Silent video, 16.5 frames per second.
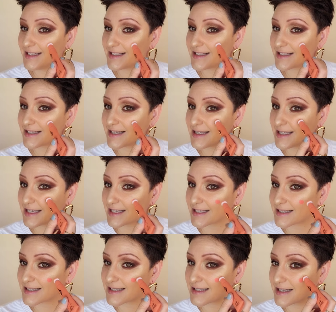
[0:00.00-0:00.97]
is
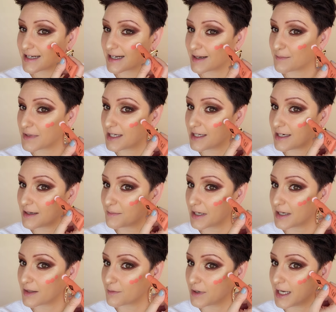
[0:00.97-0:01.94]
this, and I'm
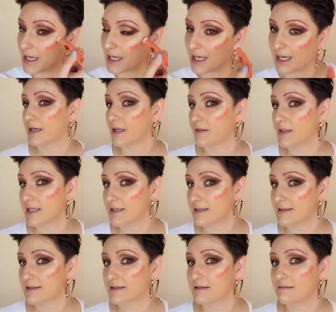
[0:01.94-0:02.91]
kidding by the way. Now,
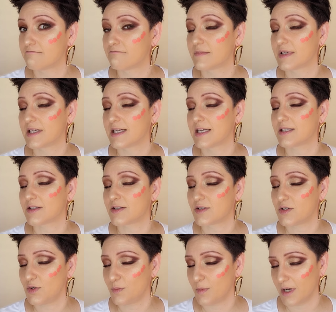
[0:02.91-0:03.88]
this
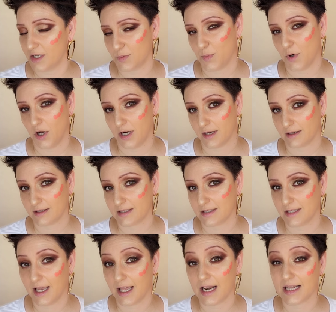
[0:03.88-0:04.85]
is too much
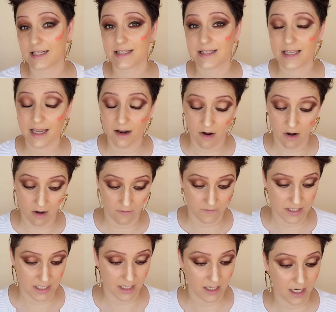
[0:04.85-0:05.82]
product, and I see it
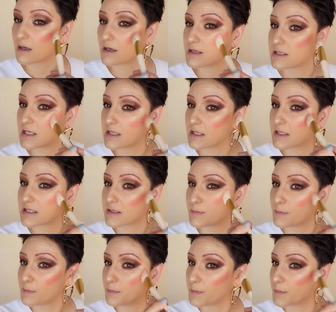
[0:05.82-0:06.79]
often. See
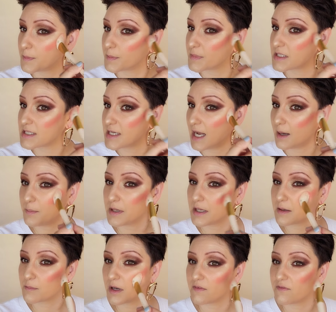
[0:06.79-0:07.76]
this
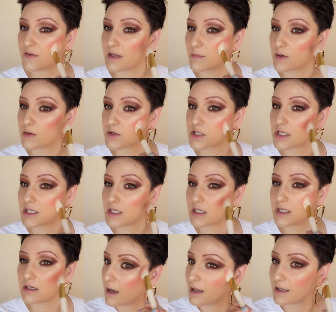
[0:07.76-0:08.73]
tapping, buffing
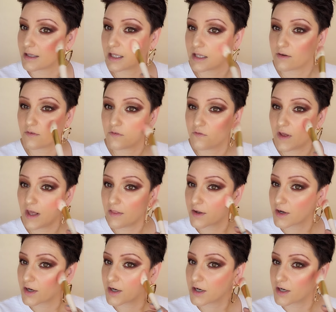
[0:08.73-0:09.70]
motion, and then
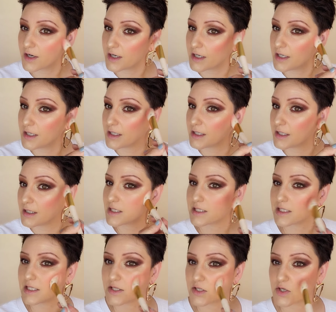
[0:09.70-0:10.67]
feathered.
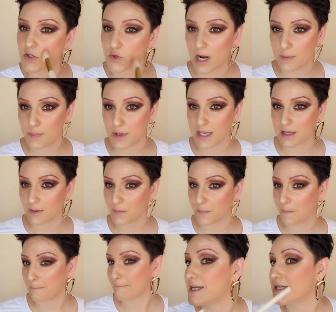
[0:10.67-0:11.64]
This is stripey.
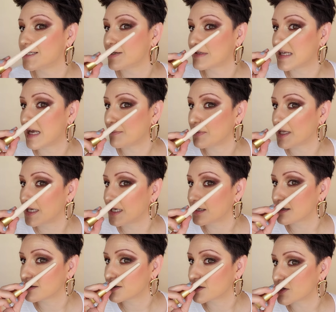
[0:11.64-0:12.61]
Do you see what's happening
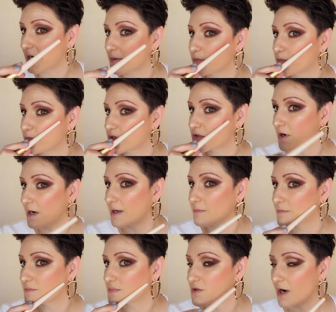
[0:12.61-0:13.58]
here? Stripe,
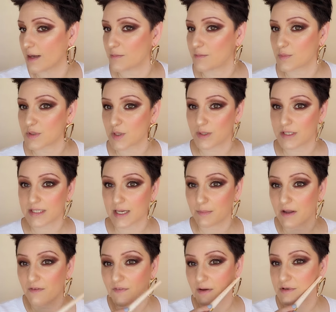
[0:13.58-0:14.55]
stripe, stripe. So it's
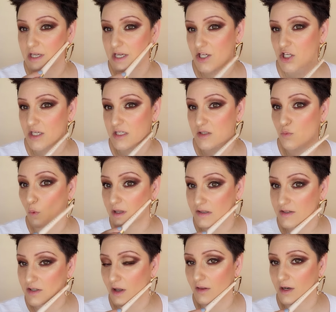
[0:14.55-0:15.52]
like my foundation is
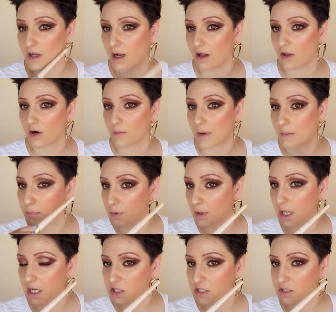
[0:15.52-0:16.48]
one solid color, my
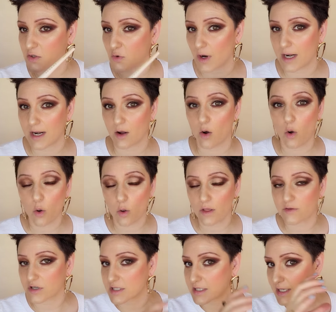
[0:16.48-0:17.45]
blush is creating a
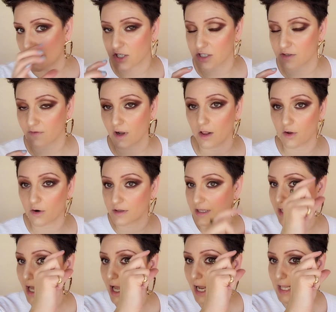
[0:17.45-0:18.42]
whole other section of color,
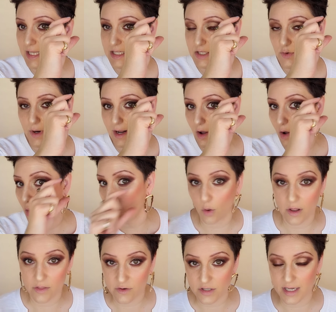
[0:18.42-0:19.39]
and then the highlight's creating a
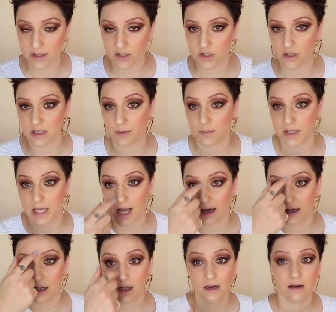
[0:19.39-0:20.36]
whole other section on top of
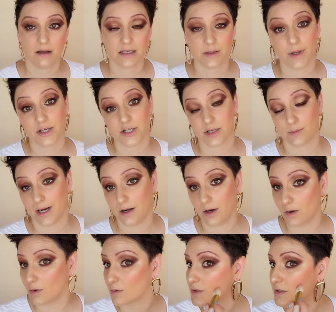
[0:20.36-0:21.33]
that, not to mention my
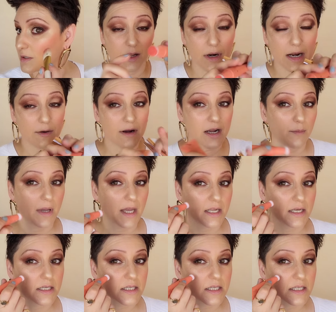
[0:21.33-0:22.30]
nose. And what I
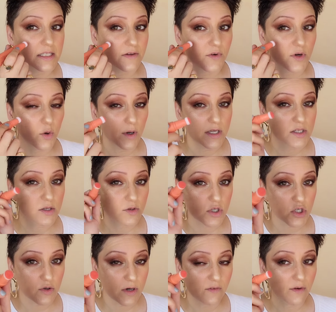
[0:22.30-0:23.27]
recommend is if you're going to
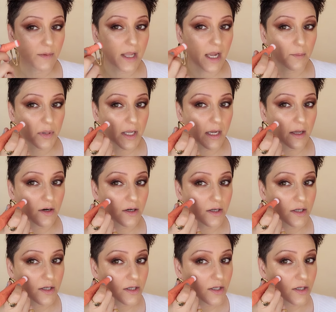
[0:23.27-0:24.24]
go straight from the
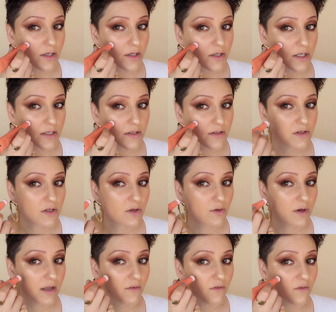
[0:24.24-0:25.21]
applicator, just
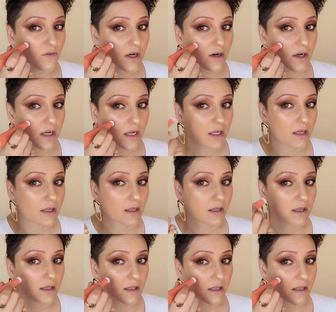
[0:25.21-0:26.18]
do a very